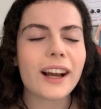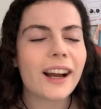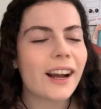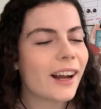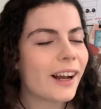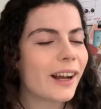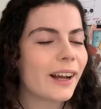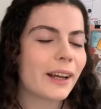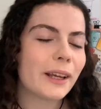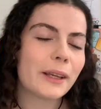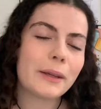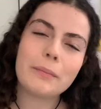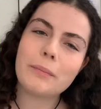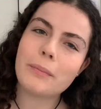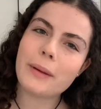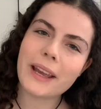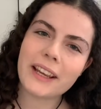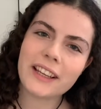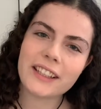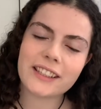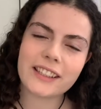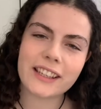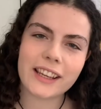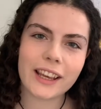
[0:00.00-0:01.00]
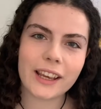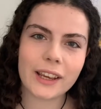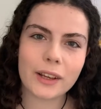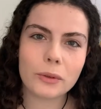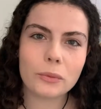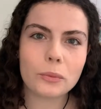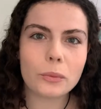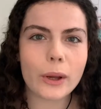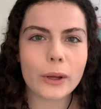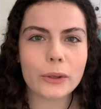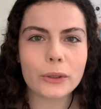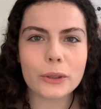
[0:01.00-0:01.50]
Hi, Bex here.
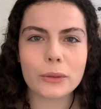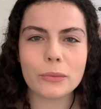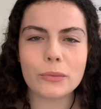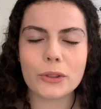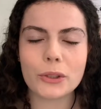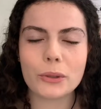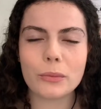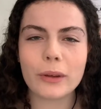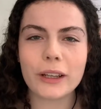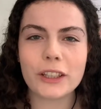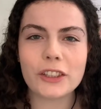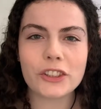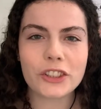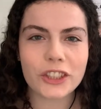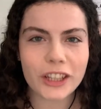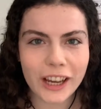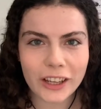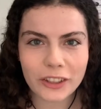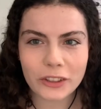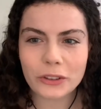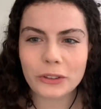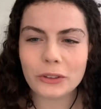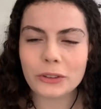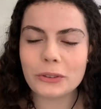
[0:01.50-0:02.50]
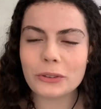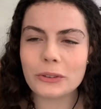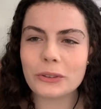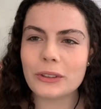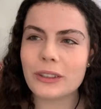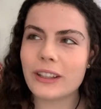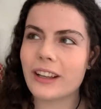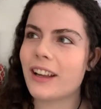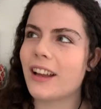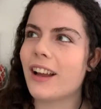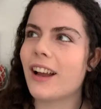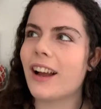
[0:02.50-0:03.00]
Welcome to my channel.
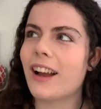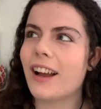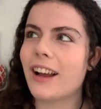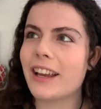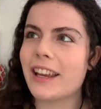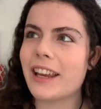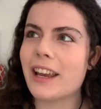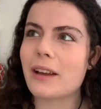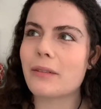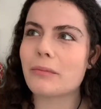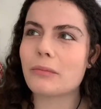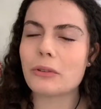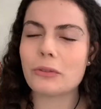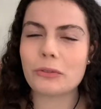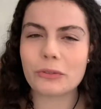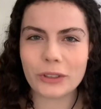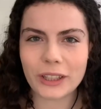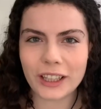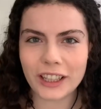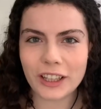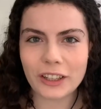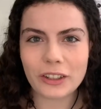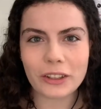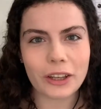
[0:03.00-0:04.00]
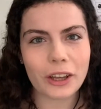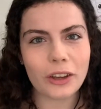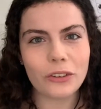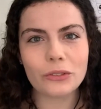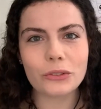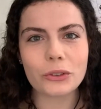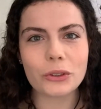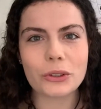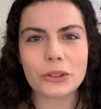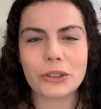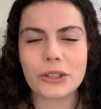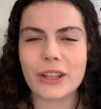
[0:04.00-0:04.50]
I am really looking
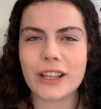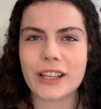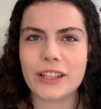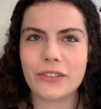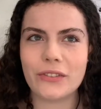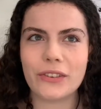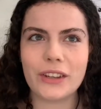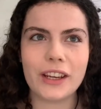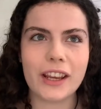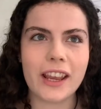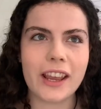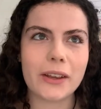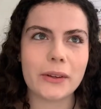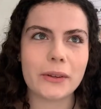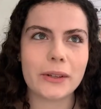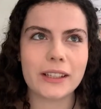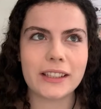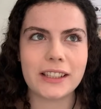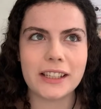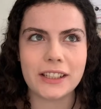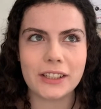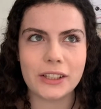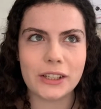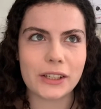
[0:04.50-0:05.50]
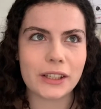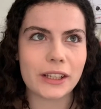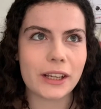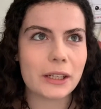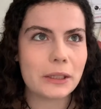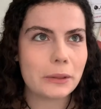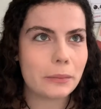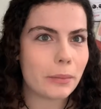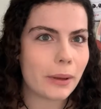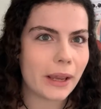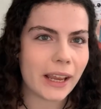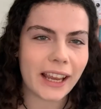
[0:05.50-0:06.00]
forward to this video because it's just going
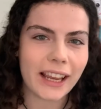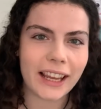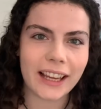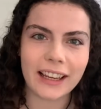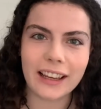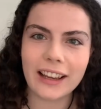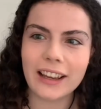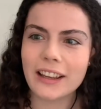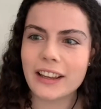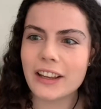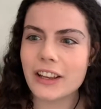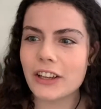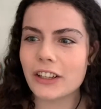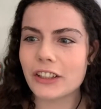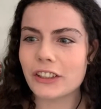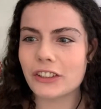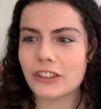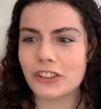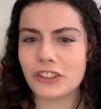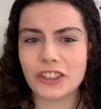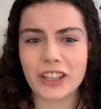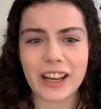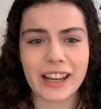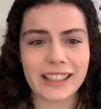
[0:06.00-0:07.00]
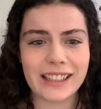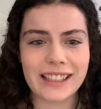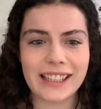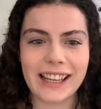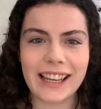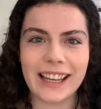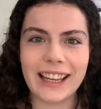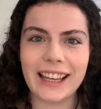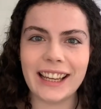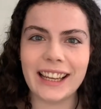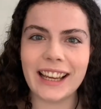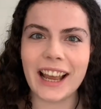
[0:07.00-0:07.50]
to be
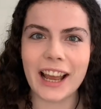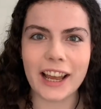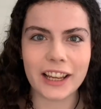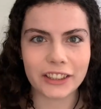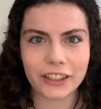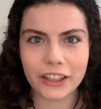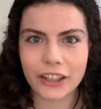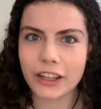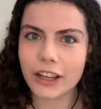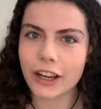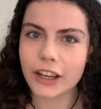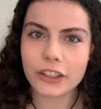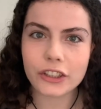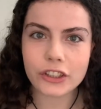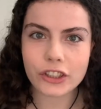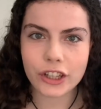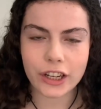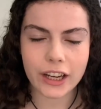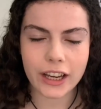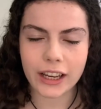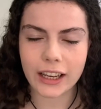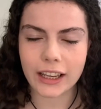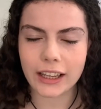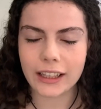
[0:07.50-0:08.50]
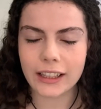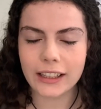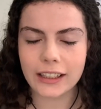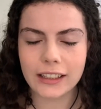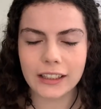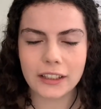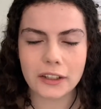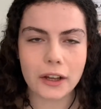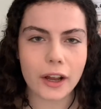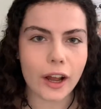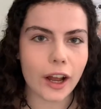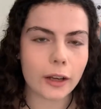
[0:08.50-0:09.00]
chatty and gushy.
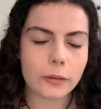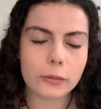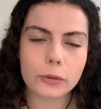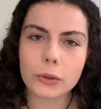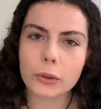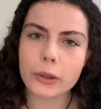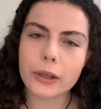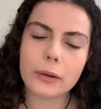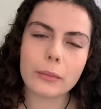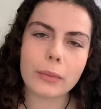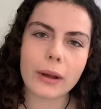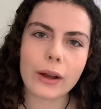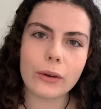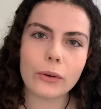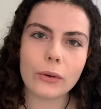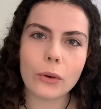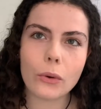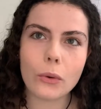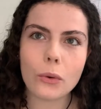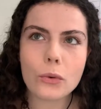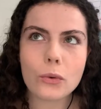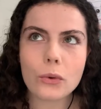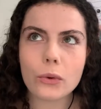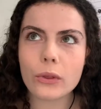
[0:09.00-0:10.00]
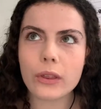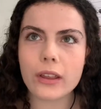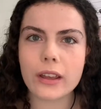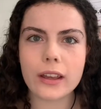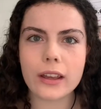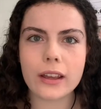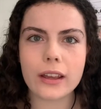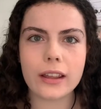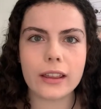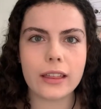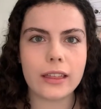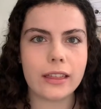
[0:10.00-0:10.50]
I'm talking about all
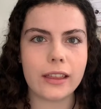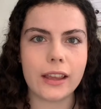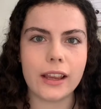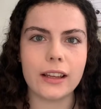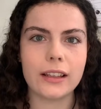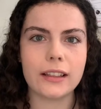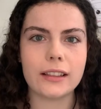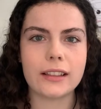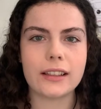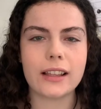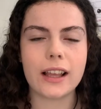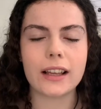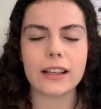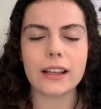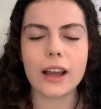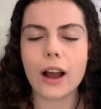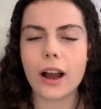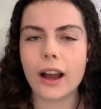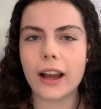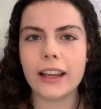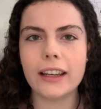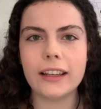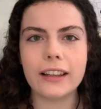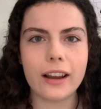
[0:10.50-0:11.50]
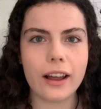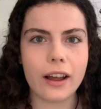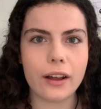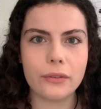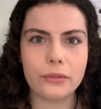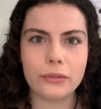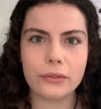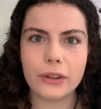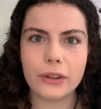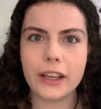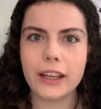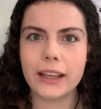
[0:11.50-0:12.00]
the things that I love
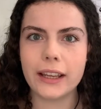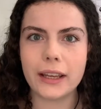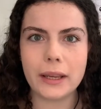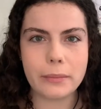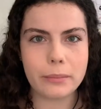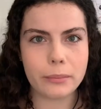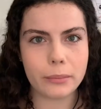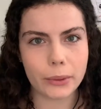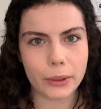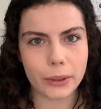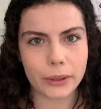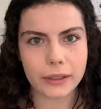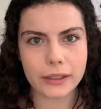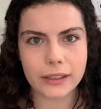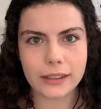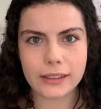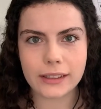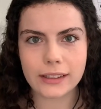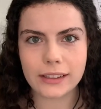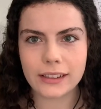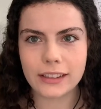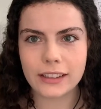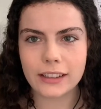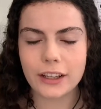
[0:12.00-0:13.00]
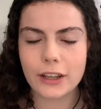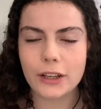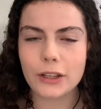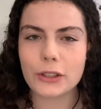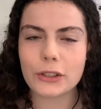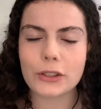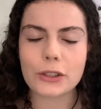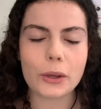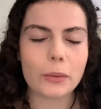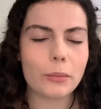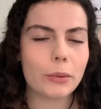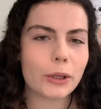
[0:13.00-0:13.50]
in books.
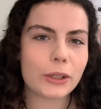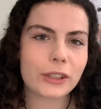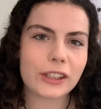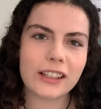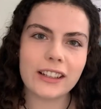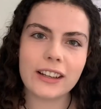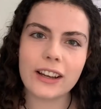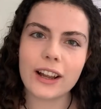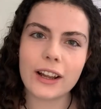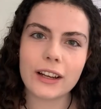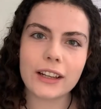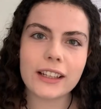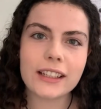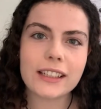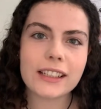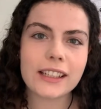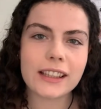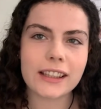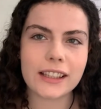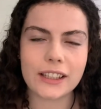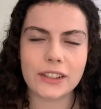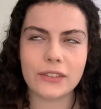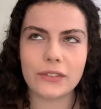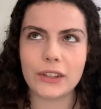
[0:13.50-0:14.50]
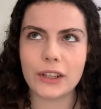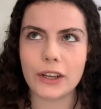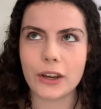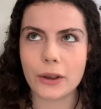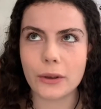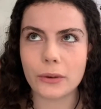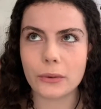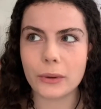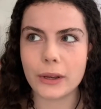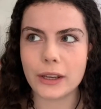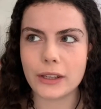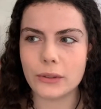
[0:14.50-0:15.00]
So Books and Lala did this
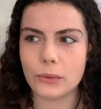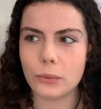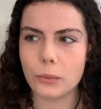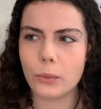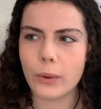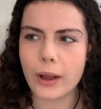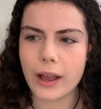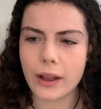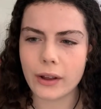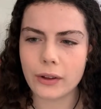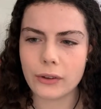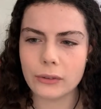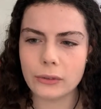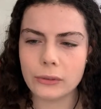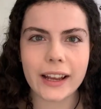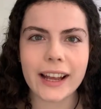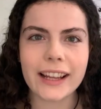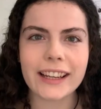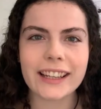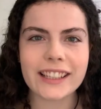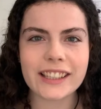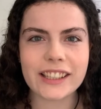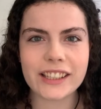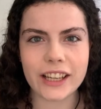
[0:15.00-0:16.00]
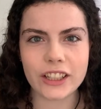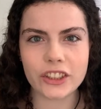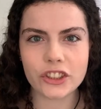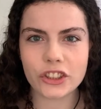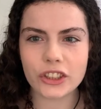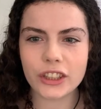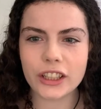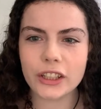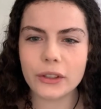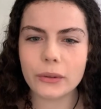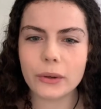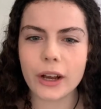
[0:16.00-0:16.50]
video as well. And
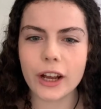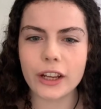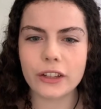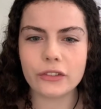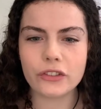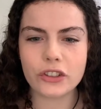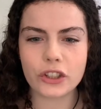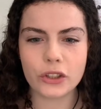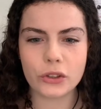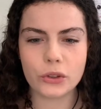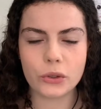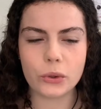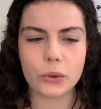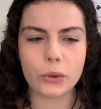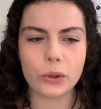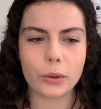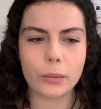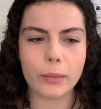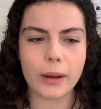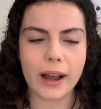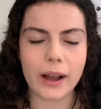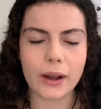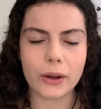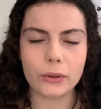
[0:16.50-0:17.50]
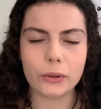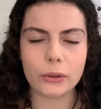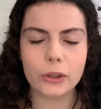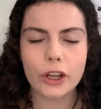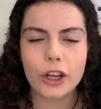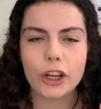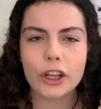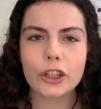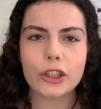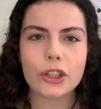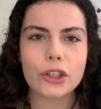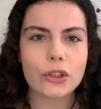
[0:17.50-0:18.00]
essentially you kind of just talk about
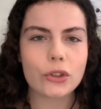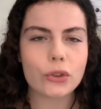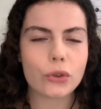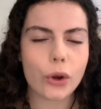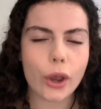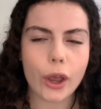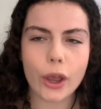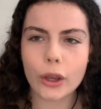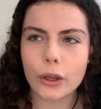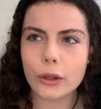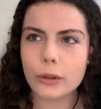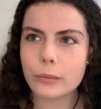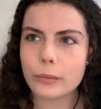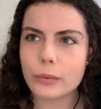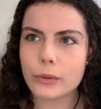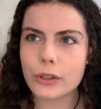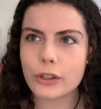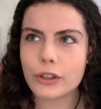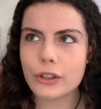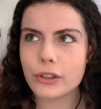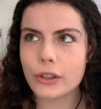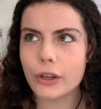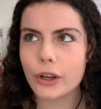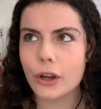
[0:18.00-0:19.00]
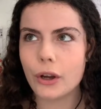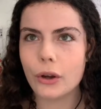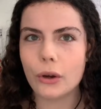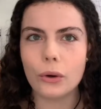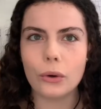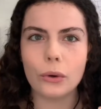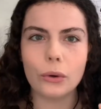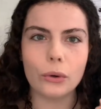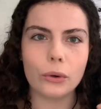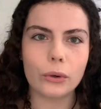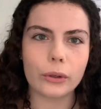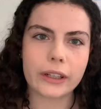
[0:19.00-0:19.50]
tropes
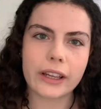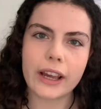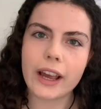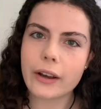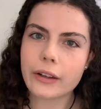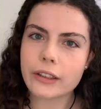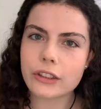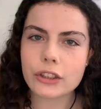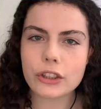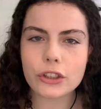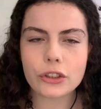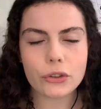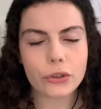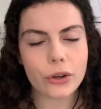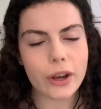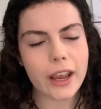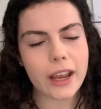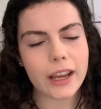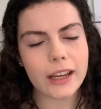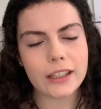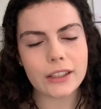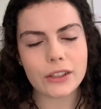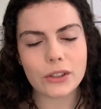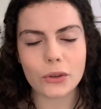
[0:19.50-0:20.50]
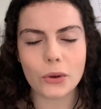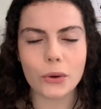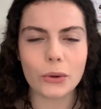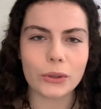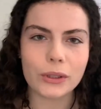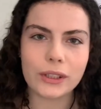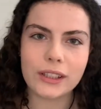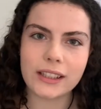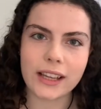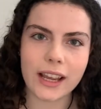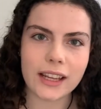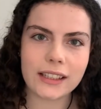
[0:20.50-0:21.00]
or character traits or
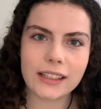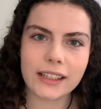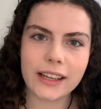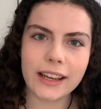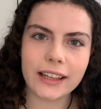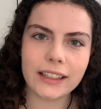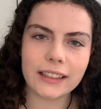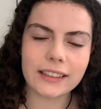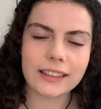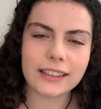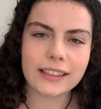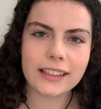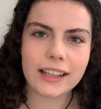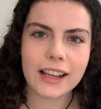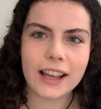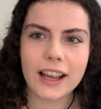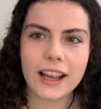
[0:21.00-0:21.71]
settings